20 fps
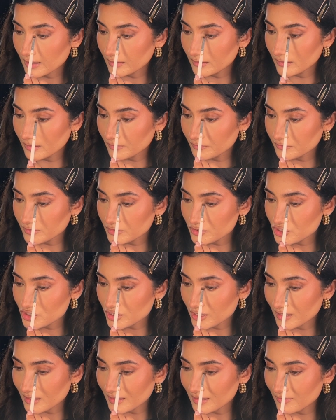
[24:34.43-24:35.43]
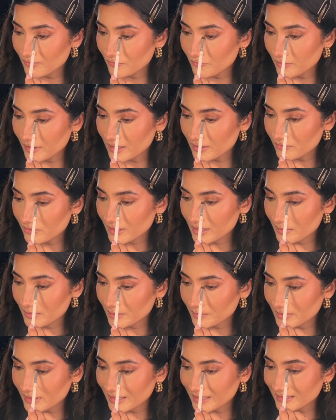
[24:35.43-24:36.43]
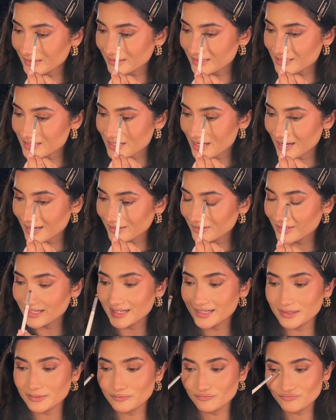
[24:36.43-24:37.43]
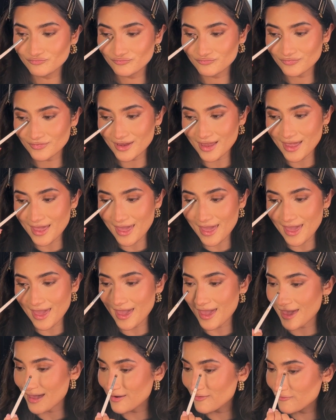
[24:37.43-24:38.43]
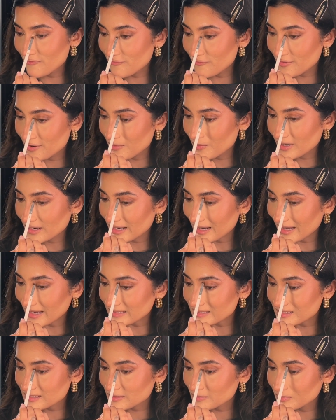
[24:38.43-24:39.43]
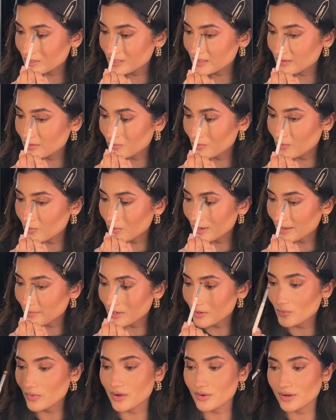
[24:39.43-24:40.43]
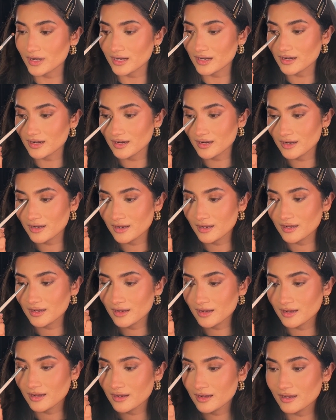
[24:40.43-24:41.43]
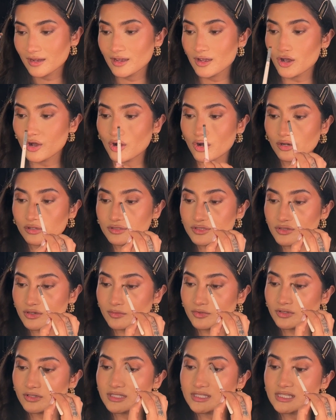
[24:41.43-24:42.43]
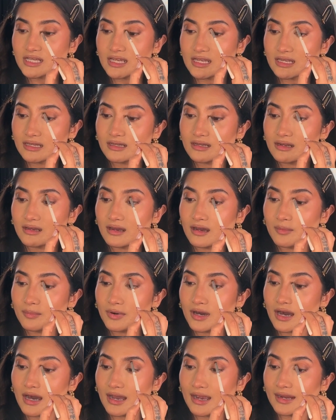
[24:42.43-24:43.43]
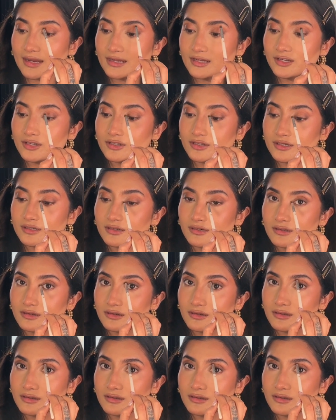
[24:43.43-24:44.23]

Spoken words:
love this shade. Whenever I'm applying this highlight, everyone asks me, what am I wearing? Also, I'm going to take it up high here.